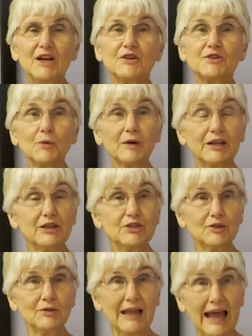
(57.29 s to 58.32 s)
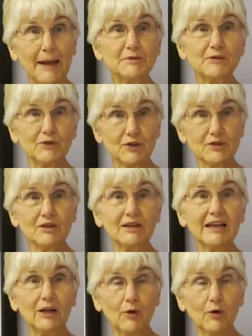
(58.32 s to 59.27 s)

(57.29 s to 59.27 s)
So we're going to do labs first, looking at